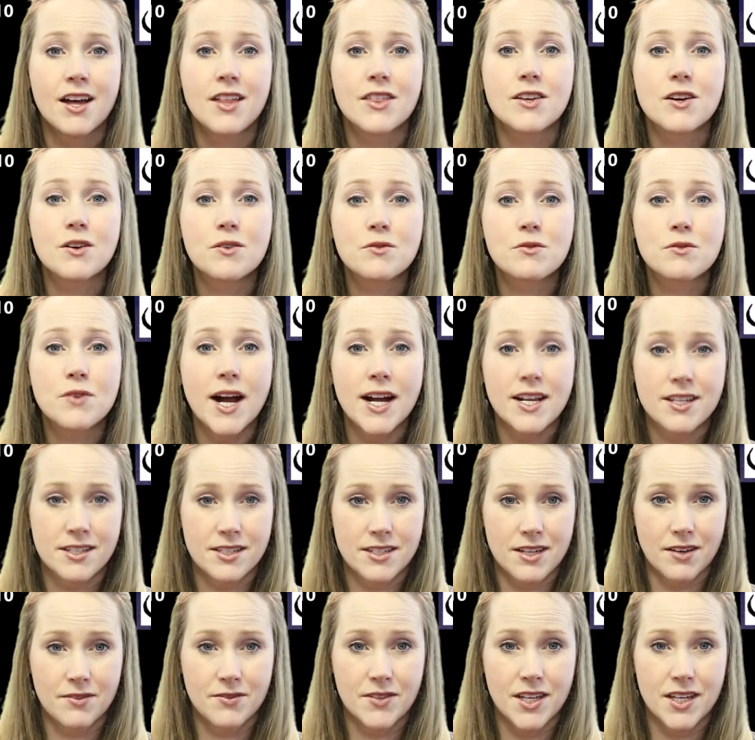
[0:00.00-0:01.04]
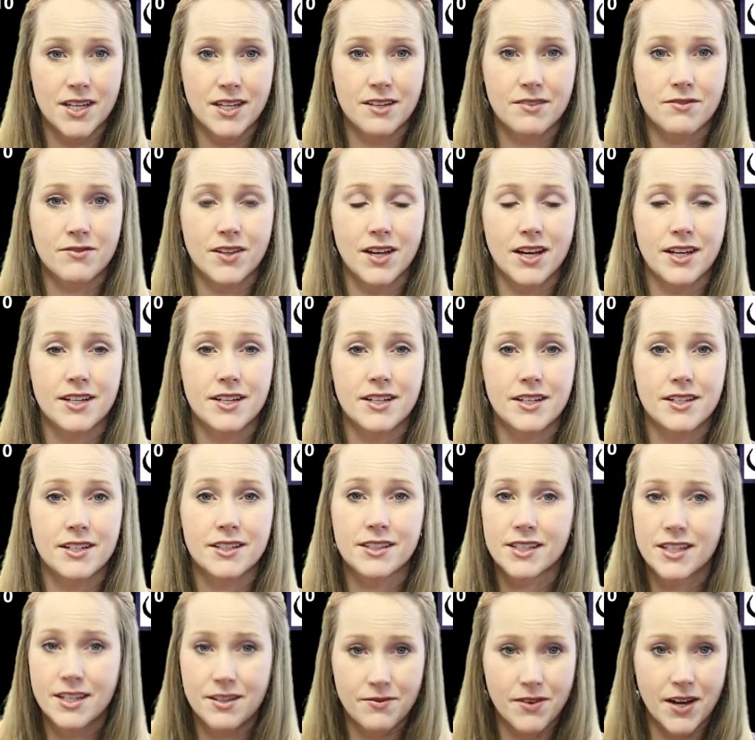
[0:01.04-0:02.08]
The rest of the
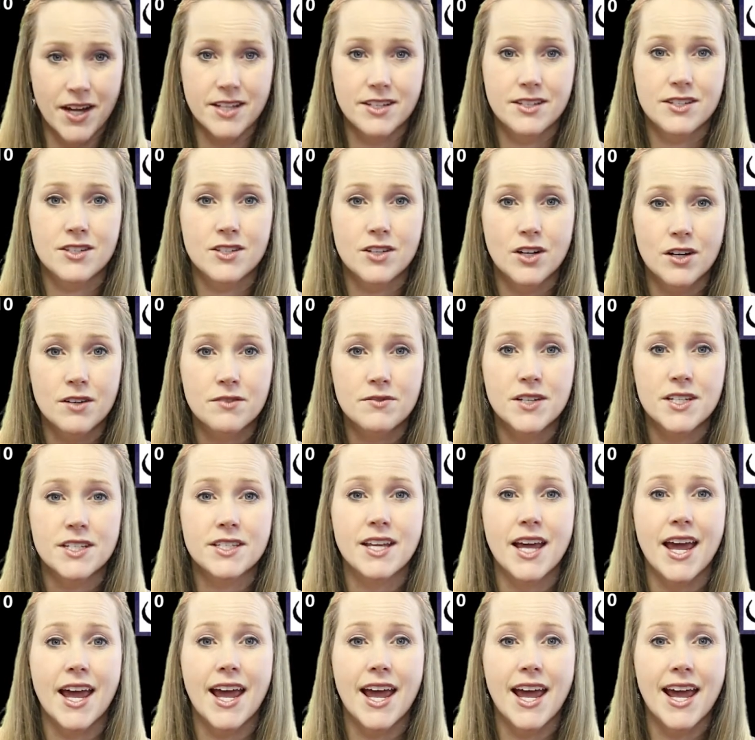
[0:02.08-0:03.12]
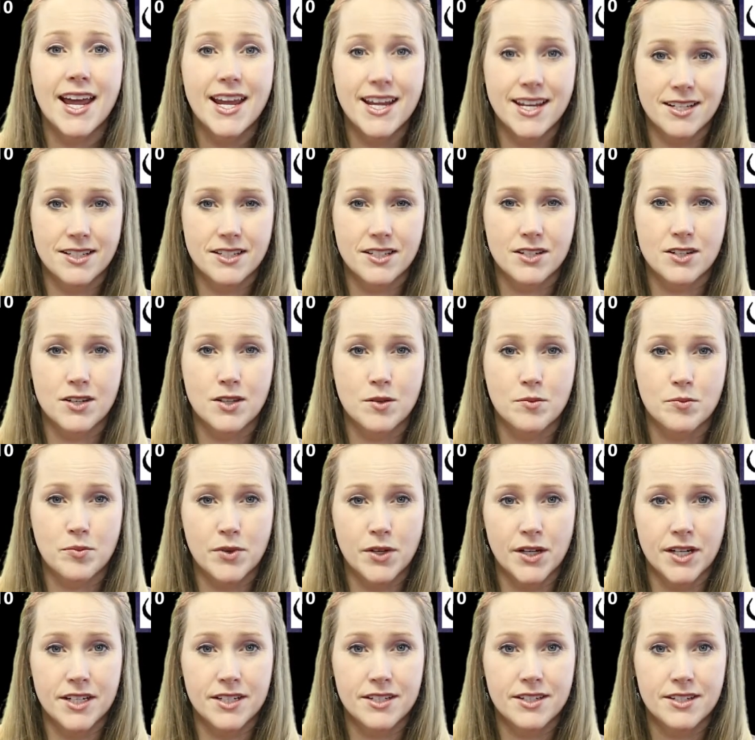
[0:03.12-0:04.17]
Levites served as aides to the
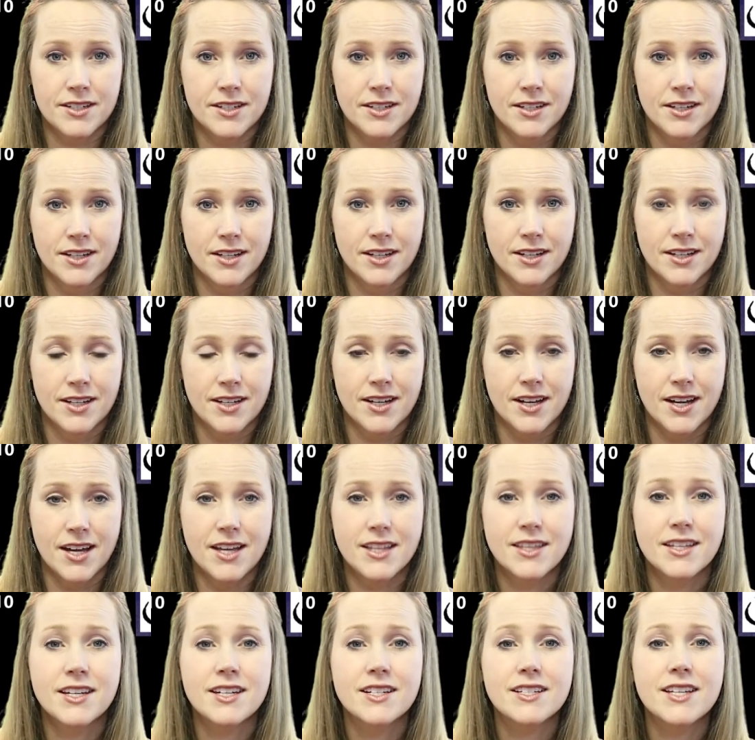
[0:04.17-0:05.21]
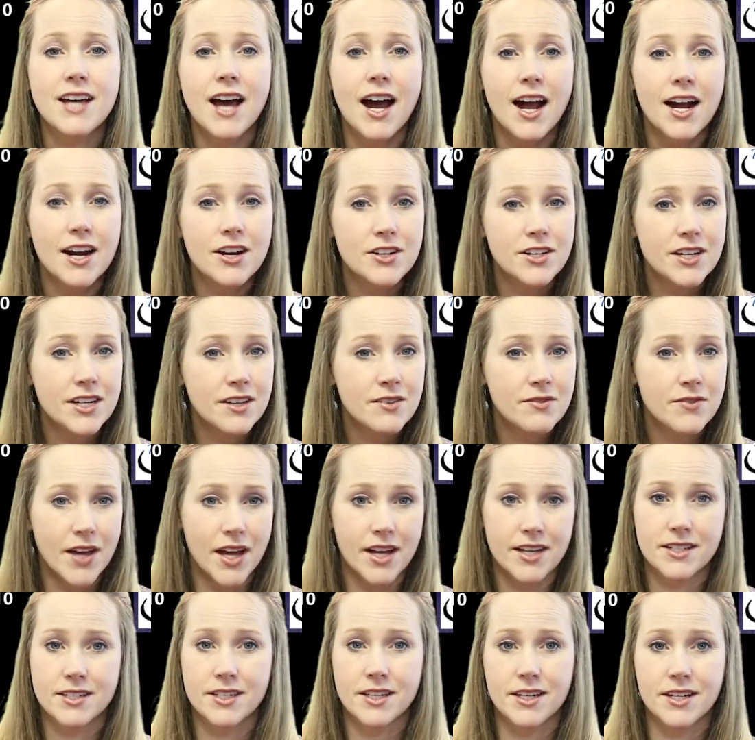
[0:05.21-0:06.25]
priest. In the entirety of
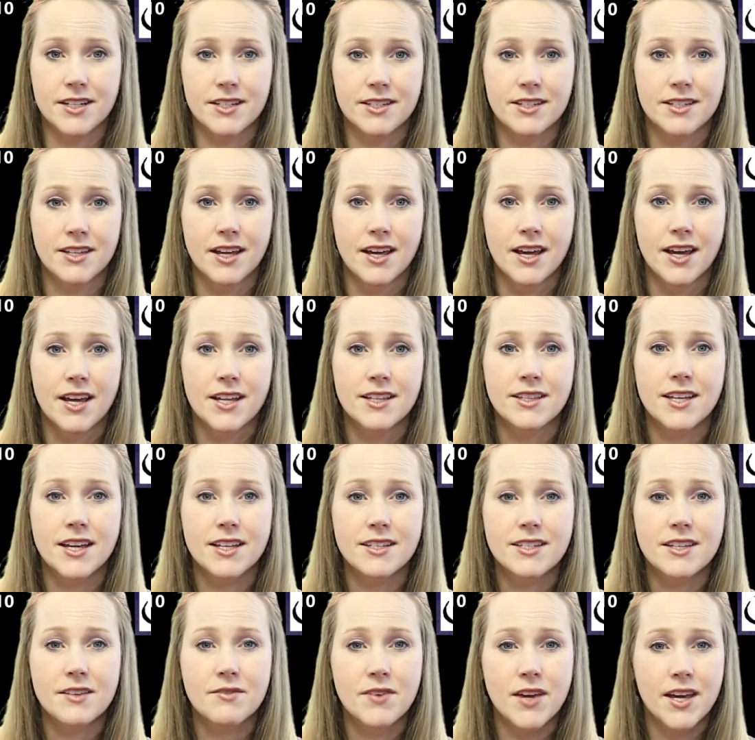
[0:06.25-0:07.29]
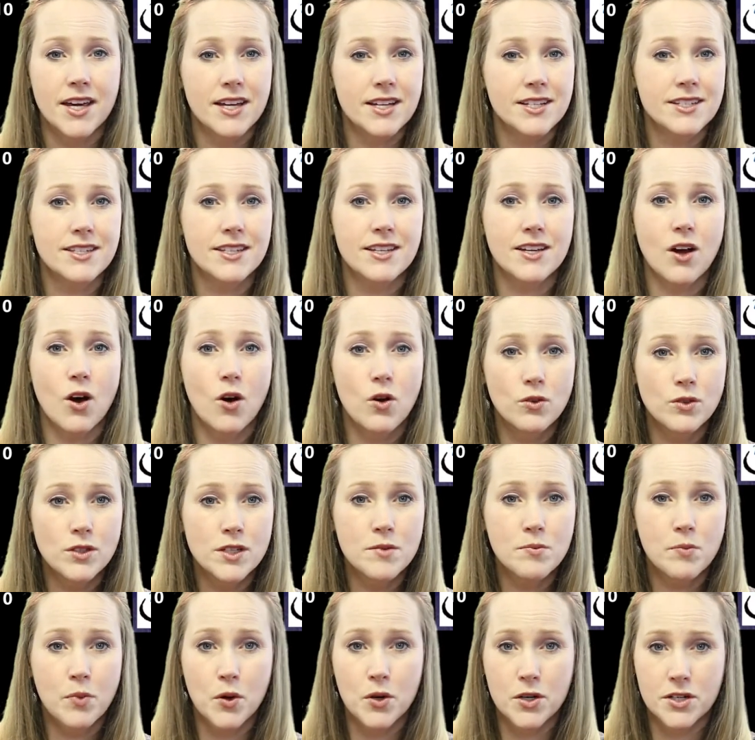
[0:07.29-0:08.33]
Exodus, Tetzaveh is the
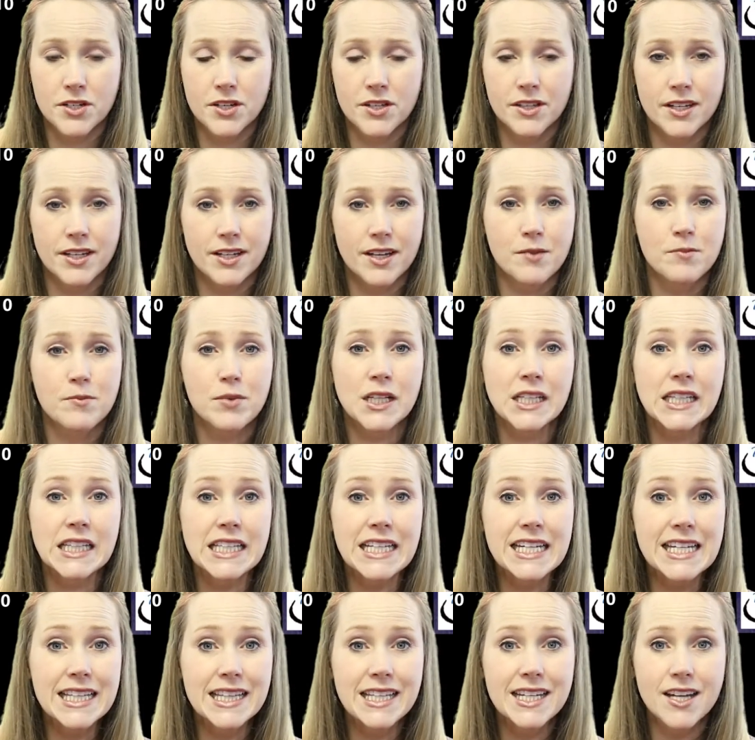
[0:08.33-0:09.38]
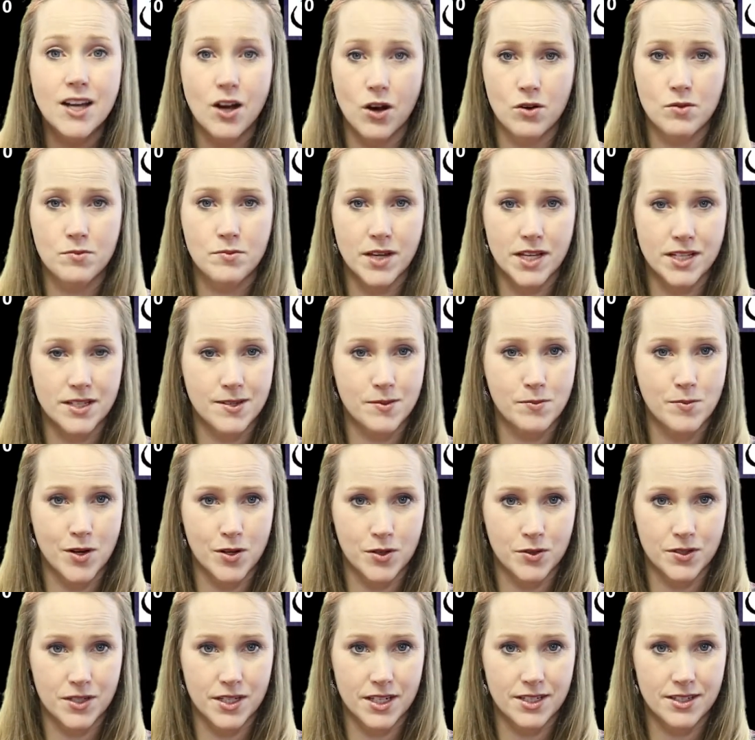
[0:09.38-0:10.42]
only portion that completely omits
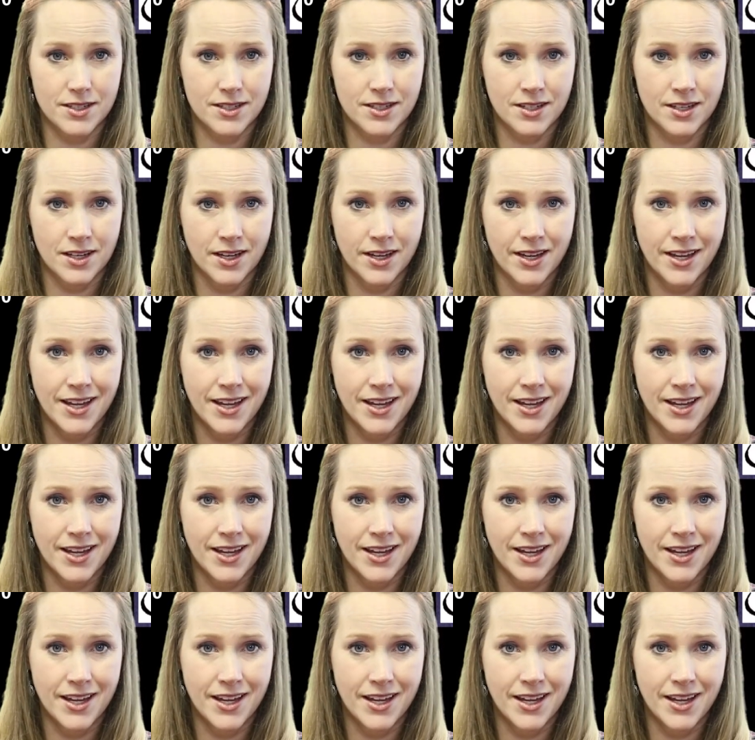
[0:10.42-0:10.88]
Moses.